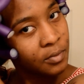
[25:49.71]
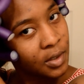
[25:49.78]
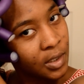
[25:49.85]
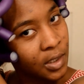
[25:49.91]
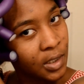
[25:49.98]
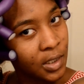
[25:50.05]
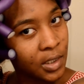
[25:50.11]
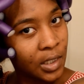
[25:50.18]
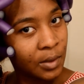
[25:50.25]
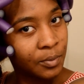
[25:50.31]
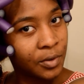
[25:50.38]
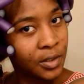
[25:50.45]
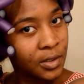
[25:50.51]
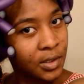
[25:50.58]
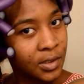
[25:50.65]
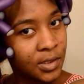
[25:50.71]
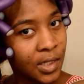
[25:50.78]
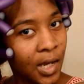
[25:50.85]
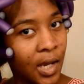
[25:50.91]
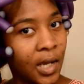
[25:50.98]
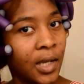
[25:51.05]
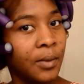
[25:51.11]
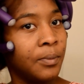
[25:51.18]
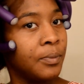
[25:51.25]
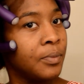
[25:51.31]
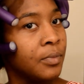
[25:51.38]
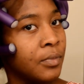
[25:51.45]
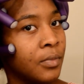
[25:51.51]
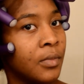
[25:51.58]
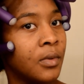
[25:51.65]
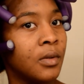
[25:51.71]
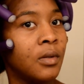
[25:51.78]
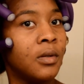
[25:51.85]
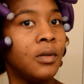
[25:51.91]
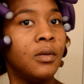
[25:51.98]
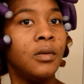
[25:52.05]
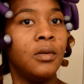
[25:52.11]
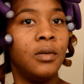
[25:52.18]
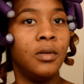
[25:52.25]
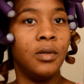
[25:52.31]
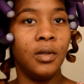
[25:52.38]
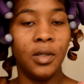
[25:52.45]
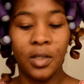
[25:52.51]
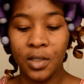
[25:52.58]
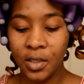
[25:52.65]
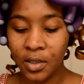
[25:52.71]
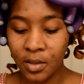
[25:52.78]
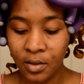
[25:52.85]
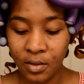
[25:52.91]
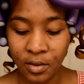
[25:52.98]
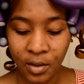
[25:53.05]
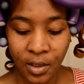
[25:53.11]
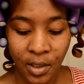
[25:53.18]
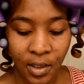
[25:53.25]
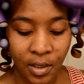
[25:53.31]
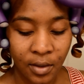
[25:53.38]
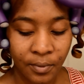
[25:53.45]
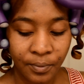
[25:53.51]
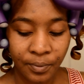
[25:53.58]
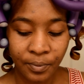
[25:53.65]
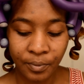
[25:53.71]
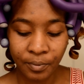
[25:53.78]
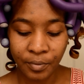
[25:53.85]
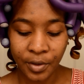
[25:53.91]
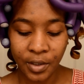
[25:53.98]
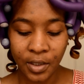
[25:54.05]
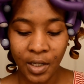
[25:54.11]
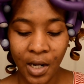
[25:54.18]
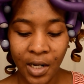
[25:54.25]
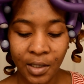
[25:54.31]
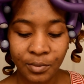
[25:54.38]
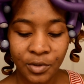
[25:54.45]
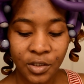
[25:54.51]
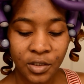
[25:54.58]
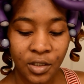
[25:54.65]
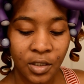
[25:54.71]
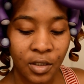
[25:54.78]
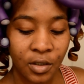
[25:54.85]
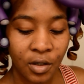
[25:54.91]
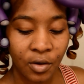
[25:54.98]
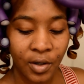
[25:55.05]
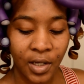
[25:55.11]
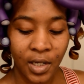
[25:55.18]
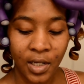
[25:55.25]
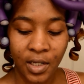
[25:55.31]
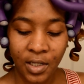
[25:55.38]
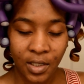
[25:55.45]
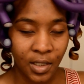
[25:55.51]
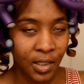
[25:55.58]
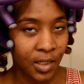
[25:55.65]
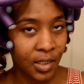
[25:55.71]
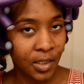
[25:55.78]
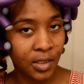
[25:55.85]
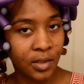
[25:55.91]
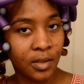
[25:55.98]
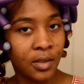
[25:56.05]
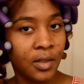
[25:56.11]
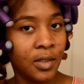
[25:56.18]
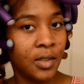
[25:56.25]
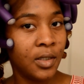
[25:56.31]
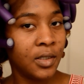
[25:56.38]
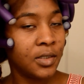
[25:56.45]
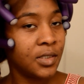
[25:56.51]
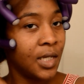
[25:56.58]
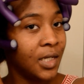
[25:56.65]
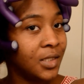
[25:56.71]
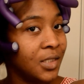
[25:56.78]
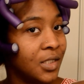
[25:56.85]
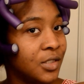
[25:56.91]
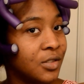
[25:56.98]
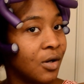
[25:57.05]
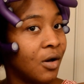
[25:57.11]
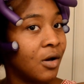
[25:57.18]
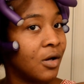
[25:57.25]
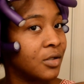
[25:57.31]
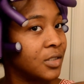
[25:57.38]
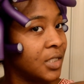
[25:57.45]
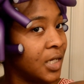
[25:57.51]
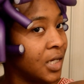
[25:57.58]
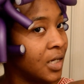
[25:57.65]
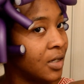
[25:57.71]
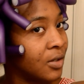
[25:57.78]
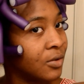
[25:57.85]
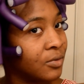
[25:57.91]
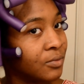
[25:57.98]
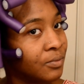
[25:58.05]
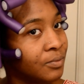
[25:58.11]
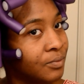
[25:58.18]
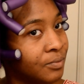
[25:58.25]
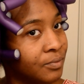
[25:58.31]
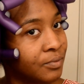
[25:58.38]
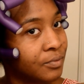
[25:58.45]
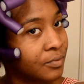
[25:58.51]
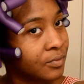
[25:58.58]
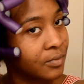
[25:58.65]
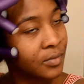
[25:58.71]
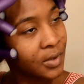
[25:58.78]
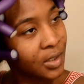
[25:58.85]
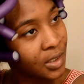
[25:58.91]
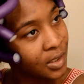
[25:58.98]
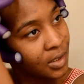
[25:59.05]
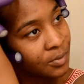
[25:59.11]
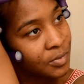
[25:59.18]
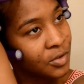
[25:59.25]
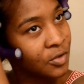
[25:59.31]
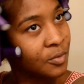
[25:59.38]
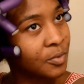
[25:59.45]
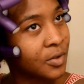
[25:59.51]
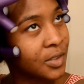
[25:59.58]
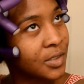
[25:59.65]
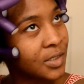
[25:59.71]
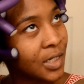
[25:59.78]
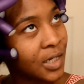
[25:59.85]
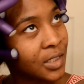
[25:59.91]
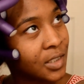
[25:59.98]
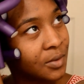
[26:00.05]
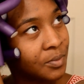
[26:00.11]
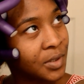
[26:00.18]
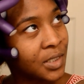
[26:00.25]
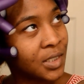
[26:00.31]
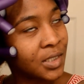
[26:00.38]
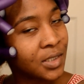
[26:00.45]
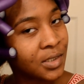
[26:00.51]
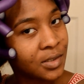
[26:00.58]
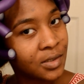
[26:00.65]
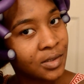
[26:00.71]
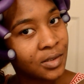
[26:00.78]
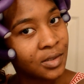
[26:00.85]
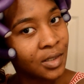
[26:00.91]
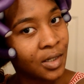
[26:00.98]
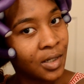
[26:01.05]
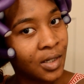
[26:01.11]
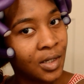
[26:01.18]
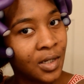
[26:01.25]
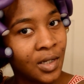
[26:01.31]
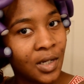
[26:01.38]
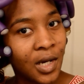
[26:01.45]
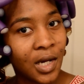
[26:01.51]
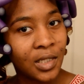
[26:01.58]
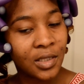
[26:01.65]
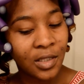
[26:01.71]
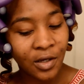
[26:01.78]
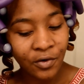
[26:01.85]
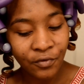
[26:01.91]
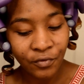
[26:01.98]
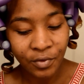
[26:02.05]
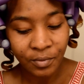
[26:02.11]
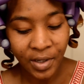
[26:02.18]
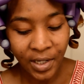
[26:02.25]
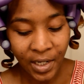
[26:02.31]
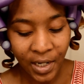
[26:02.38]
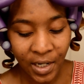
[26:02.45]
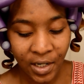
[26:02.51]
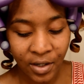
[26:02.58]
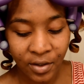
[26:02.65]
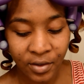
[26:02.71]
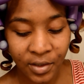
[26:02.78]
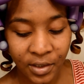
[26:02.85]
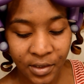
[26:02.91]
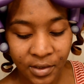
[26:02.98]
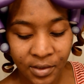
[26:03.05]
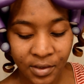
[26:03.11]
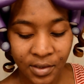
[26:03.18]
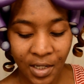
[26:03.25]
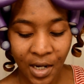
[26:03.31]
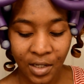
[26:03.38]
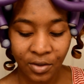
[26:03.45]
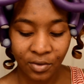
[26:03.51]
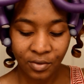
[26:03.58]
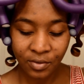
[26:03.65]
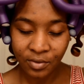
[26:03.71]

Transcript: And I put in the time, and yeah. But I'm just going to go ahead and take these all down. And I'm super excited because I love when my hair is kind of